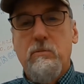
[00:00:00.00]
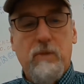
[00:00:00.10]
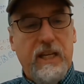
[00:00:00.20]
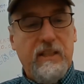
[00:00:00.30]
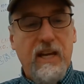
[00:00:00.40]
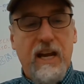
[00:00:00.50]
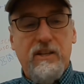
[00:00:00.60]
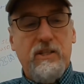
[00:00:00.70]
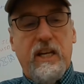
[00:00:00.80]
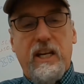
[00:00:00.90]
like I
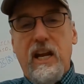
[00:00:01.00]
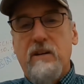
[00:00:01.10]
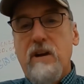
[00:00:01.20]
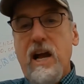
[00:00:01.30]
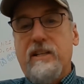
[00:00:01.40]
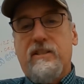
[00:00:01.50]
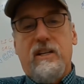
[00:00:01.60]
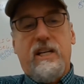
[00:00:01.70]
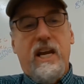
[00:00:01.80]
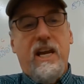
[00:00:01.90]
just set it on a
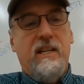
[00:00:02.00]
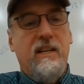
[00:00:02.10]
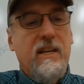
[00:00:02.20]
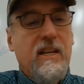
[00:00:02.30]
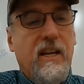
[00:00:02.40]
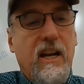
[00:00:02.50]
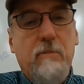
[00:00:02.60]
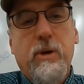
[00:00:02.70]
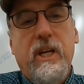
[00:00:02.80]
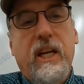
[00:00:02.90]
Rockstar can, and
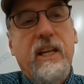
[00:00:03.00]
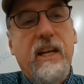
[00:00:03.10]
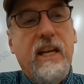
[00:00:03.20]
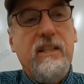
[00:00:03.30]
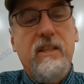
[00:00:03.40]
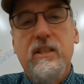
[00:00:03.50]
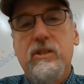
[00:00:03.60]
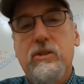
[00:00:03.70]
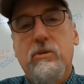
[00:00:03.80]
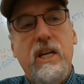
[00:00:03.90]
I'm putting it next to the
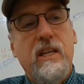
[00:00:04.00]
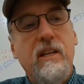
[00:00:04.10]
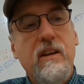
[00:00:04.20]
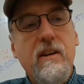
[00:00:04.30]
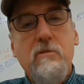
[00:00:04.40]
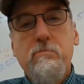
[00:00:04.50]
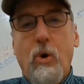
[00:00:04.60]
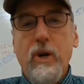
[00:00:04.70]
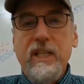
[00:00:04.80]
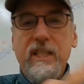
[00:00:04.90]
screen,
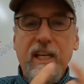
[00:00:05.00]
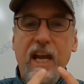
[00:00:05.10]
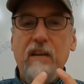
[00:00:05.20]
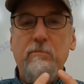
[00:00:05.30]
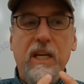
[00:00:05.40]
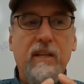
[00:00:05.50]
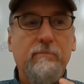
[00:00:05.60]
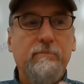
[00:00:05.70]
pointing at me.